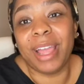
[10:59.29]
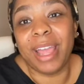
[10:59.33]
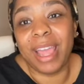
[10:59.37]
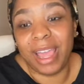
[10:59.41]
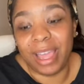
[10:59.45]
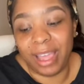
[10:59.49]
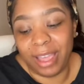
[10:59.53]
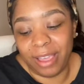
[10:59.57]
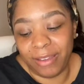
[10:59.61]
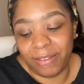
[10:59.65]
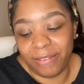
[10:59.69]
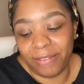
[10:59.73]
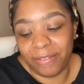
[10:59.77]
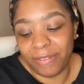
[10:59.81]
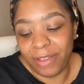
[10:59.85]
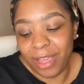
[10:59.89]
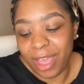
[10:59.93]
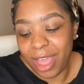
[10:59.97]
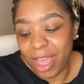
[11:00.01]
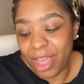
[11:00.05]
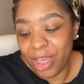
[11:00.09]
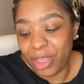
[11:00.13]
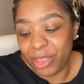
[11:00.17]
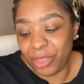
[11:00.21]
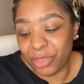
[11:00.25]
8th
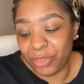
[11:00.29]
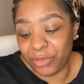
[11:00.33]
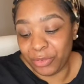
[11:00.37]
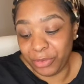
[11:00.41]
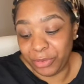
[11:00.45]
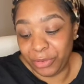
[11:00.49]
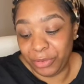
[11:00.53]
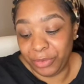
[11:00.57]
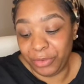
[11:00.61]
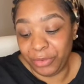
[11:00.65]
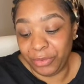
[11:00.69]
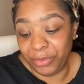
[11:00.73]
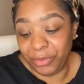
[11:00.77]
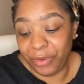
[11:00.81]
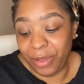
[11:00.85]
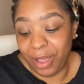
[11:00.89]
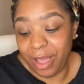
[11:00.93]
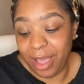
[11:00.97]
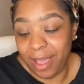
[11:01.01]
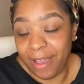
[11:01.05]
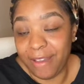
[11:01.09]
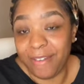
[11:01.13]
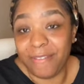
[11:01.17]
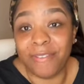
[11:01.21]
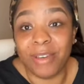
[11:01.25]
through
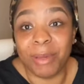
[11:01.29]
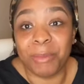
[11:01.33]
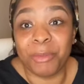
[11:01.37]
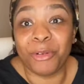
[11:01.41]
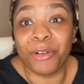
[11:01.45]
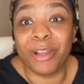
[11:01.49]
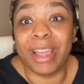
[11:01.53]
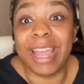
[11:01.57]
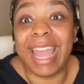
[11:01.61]
February